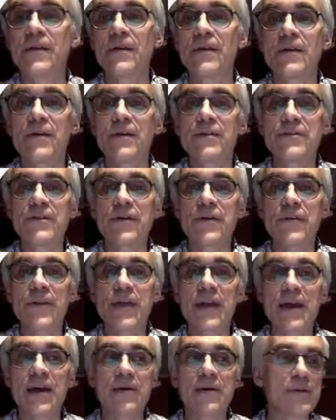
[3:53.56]
So
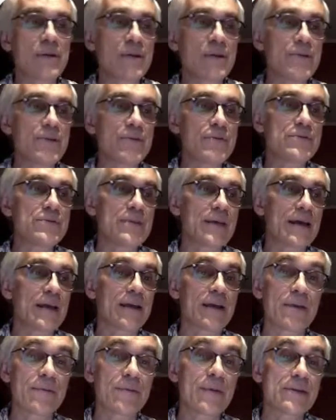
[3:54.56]
now I'm going to use that. I'm
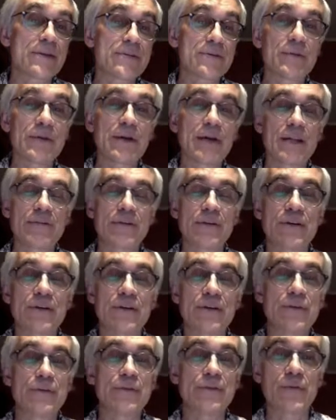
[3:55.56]
going to make some kind of a
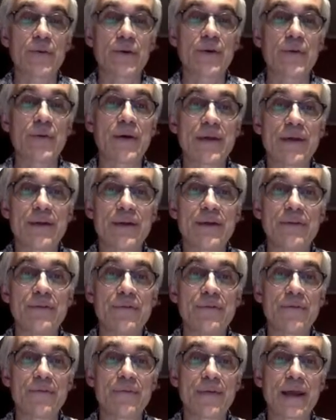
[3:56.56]
conclusion. What do I conclude
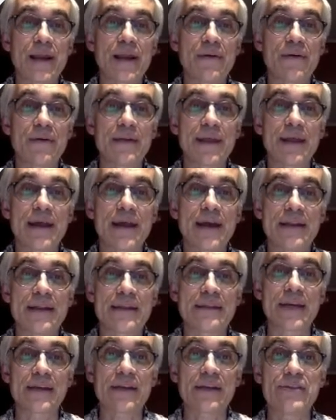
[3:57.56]
from that? I'm going to add a
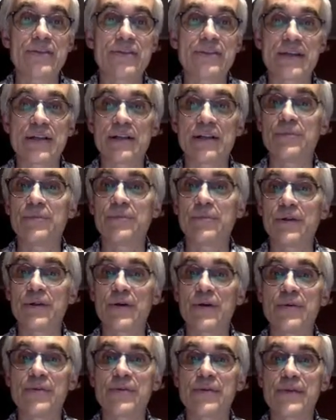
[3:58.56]
text cell below
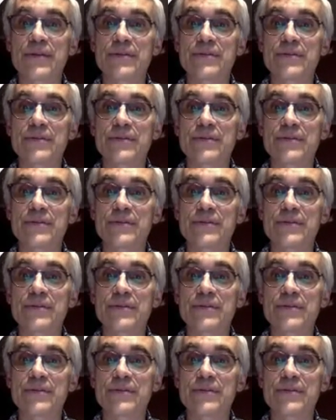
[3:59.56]
this.